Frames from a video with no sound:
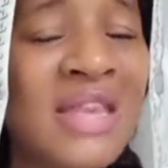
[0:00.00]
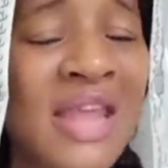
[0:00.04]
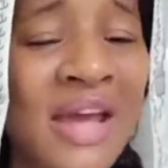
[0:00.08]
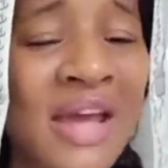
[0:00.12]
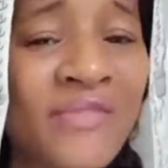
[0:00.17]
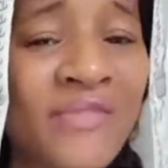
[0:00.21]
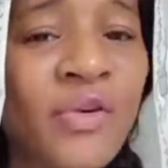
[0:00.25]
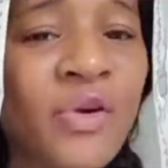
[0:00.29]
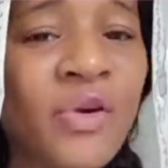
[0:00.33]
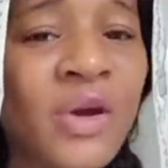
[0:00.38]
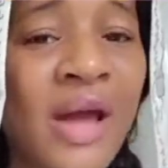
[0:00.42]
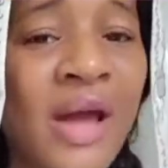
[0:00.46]

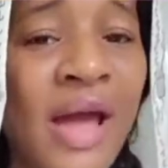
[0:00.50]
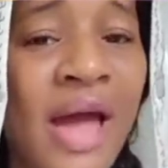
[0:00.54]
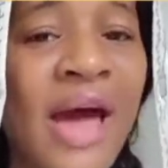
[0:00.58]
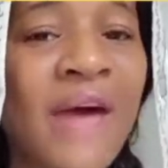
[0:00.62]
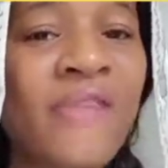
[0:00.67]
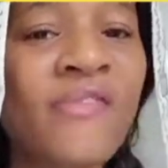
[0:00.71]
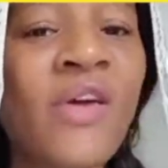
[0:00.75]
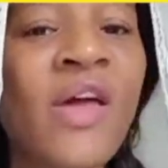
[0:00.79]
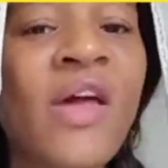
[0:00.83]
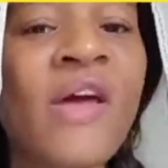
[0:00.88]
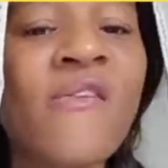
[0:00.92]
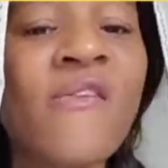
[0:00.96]
never
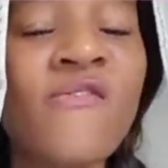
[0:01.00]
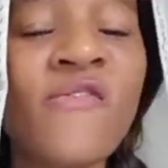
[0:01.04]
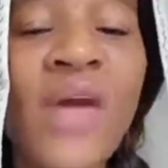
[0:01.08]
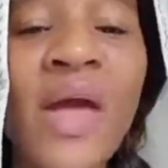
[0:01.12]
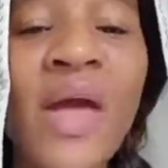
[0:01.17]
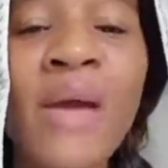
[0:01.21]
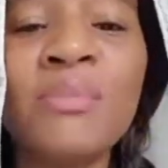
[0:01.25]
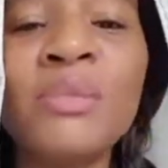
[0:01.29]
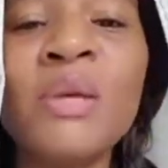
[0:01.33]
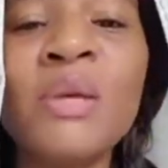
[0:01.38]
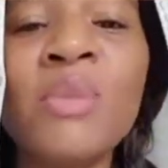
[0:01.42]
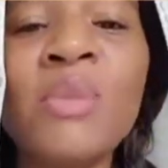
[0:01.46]
have
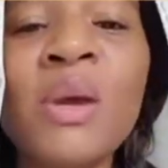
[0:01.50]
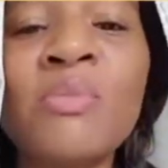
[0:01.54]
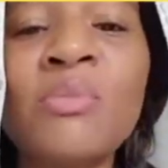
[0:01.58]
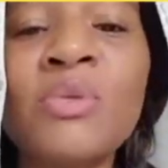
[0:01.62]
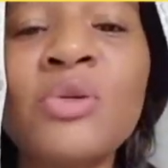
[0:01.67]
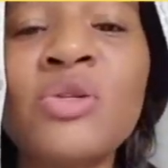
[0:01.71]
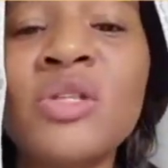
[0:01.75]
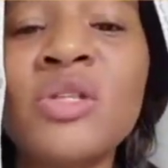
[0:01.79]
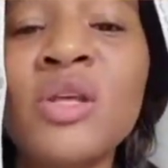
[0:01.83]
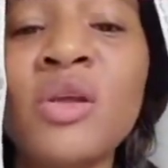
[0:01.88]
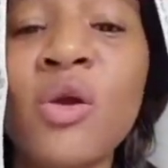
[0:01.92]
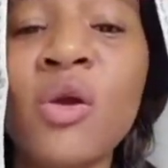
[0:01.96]
family
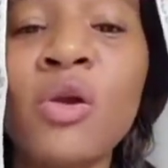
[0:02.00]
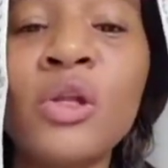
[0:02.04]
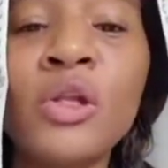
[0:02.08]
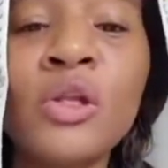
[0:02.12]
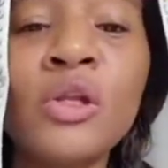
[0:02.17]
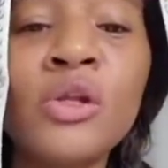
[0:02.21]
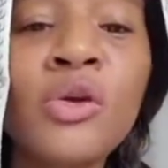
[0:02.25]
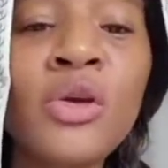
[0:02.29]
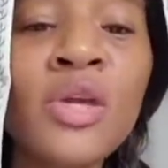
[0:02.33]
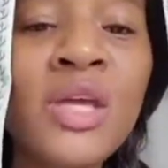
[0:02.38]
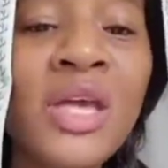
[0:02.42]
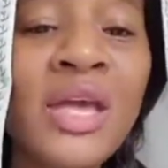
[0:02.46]
members that are
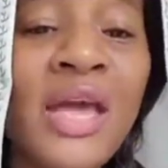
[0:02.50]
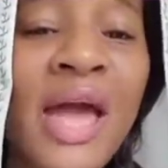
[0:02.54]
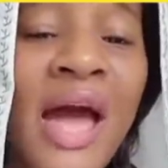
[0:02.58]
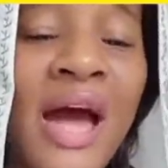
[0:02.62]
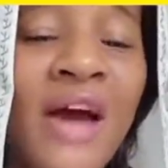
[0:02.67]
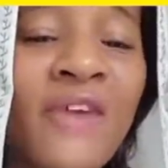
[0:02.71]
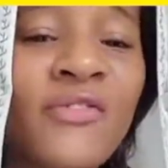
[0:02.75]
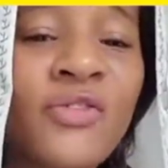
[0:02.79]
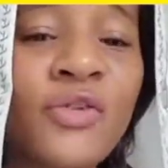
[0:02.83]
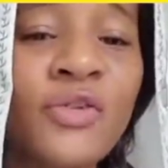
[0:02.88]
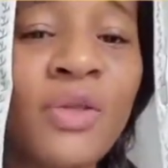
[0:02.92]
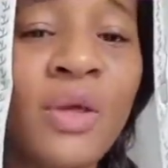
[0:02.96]
looking
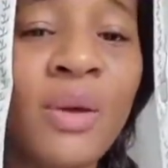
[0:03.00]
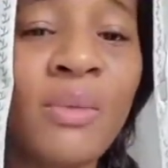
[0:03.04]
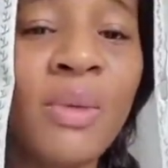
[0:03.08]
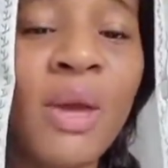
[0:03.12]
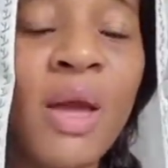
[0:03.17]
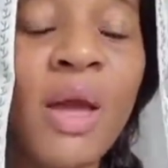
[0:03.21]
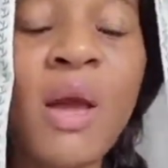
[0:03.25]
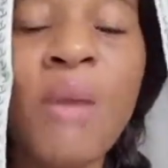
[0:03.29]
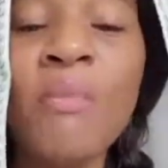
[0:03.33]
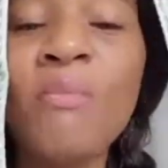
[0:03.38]
after them.